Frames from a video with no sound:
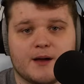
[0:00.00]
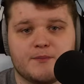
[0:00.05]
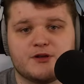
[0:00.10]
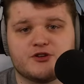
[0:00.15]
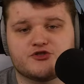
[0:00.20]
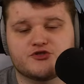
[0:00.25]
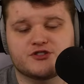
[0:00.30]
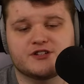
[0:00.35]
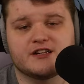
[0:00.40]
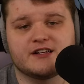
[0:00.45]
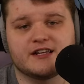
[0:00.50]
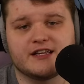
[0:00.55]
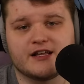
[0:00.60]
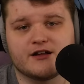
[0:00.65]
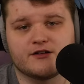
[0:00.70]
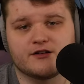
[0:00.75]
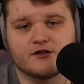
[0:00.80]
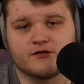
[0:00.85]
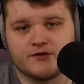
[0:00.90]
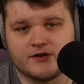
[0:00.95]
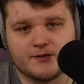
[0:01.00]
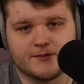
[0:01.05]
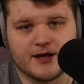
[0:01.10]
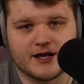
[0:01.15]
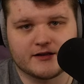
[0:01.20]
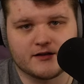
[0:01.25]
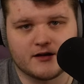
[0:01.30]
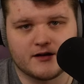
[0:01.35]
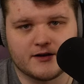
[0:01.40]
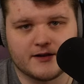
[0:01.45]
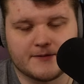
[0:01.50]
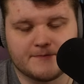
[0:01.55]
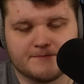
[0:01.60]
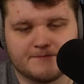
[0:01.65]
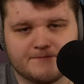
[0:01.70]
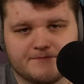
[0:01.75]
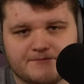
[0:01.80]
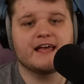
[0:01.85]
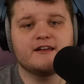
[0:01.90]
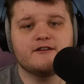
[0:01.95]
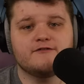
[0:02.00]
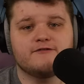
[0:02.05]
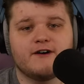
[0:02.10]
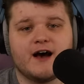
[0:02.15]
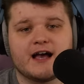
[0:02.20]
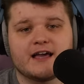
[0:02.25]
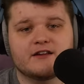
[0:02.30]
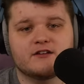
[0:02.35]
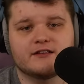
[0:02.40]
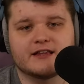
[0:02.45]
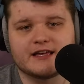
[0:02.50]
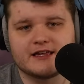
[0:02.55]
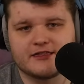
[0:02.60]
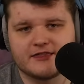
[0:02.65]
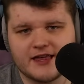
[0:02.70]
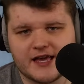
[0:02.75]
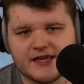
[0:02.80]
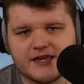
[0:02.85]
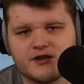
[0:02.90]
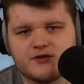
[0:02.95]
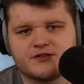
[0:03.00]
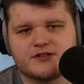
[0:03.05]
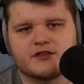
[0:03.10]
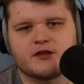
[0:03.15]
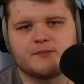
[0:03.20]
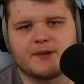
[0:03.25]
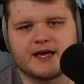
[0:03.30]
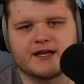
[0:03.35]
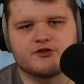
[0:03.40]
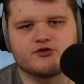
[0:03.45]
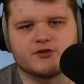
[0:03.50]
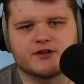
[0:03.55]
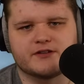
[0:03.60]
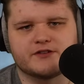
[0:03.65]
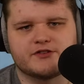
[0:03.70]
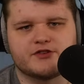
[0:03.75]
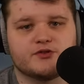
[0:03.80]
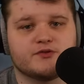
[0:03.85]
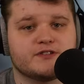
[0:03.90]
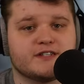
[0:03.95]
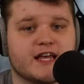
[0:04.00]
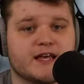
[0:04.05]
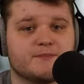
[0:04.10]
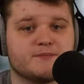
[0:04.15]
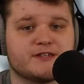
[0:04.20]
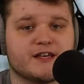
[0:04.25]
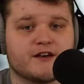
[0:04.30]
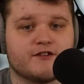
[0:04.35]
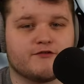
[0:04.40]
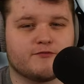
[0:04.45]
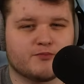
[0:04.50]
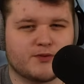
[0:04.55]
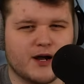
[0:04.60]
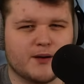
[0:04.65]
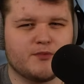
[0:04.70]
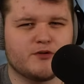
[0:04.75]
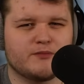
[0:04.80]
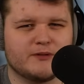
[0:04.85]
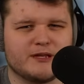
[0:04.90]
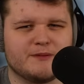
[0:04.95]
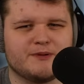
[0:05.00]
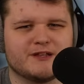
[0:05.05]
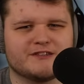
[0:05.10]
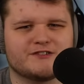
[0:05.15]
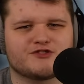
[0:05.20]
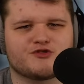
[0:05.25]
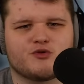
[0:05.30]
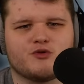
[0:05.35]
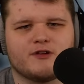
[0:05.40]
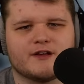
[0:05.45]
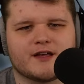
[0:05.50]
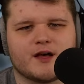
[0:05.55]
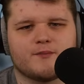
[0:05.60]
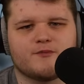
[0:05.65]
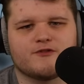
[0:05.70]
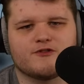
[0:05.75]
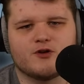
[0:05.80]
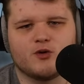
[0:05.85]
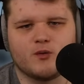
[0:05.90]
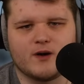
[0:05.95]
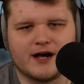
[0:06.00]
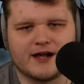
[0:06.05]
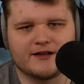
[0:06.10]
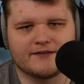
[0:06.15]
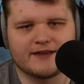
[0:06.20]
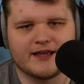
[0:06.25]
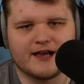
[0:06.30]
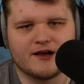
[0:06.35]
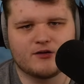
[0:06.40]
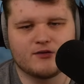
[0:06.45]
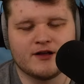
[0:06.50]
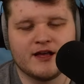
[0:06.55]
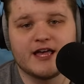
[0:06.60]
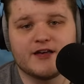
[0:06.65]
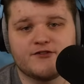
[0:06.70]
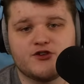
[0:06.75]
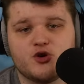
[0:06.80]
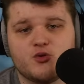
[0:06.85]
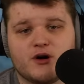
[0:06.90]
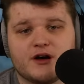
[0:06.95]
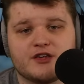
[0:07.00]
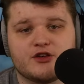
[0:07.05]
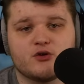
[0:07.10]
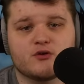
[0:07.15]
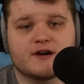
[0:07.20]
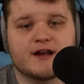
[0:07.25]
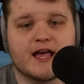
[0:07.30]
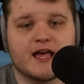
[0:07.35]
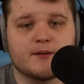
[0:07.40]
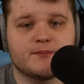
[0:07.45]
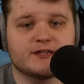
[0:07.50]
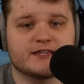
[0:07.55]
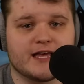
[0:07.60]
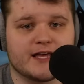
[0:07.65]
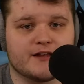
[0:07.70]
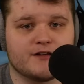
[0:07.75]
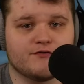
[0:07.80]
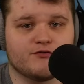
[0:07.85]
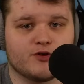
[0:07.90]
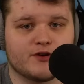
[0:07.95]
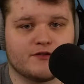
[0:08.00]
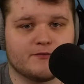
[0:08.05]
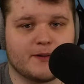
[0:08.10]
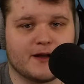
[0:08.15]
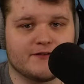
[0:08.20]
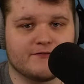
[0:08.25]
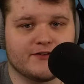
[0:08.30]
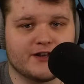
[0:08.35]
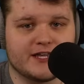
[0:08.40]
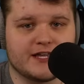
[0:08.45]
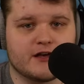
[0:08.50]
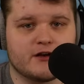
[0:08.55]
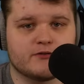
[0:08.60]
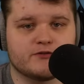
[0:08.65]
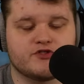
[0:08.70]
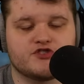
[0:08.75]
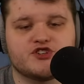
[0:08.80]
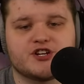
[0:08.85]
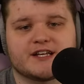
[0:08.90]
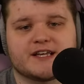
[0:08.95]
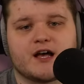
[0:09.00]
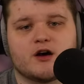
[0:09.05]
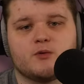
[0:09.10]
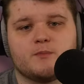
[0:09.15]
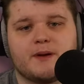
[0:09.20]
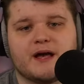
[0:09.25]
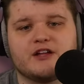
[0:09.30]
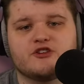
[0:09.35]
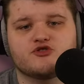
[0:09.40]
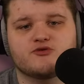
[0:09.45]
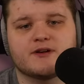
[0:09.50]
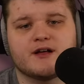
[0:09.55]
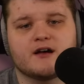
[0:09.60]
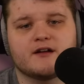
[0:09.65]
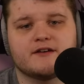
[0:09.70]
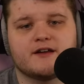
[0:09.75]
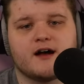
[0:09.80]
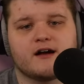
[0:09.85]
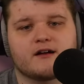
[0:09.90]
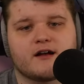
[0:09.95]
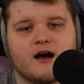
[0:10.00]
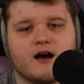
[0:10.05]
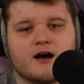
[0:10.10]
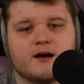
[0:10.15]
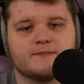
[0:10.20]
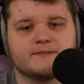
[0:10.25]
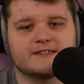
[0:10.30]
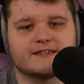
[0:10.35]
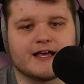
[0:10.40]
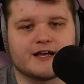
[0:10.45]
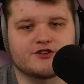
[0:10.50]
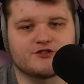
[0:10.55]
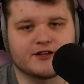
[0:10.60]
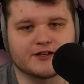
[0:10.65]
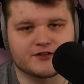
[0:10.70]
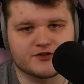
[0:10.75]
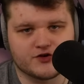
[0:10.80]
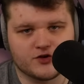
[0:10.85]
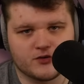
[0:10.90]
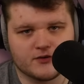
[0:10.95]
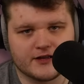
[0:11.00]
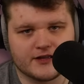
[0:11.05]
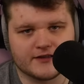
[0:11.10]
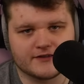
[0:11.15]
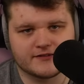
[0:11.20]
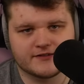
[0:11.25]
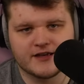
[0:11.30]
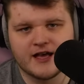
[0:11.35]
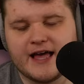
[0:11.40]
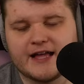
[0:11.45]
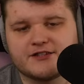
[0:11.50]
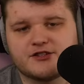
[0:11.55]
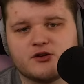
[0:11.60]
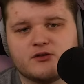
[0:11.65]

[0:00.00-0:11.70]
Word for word: I'm interested to hear your feedback on it. And finally, thank you to the patrons, whose names have probably been scrolling up for a while now. If you want your name at the end of one of my videos, check out patreon.com slash Lextorias. It's